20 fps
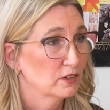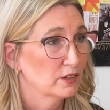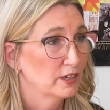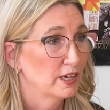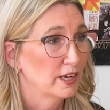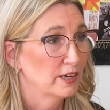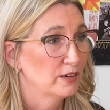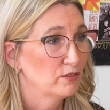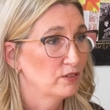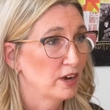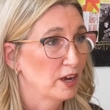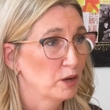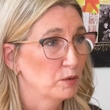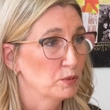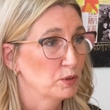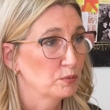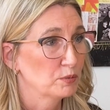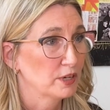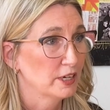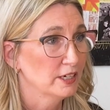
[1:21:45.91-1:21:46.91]
create a
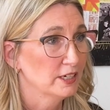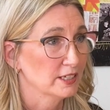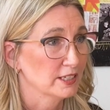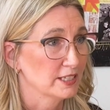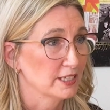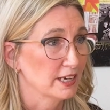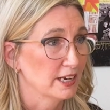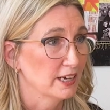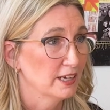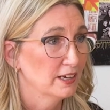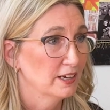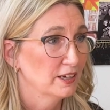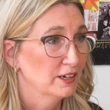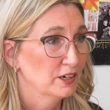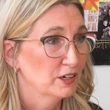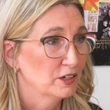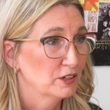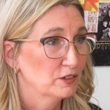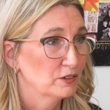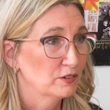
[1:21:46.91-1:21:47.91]
viable pregnancy.
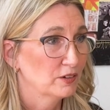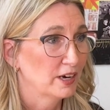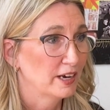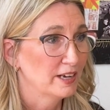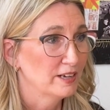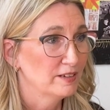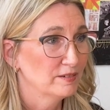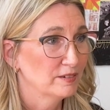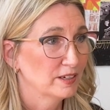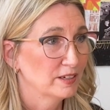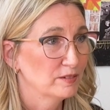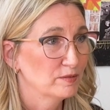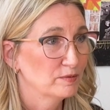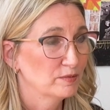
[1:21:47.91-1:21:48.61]
Right.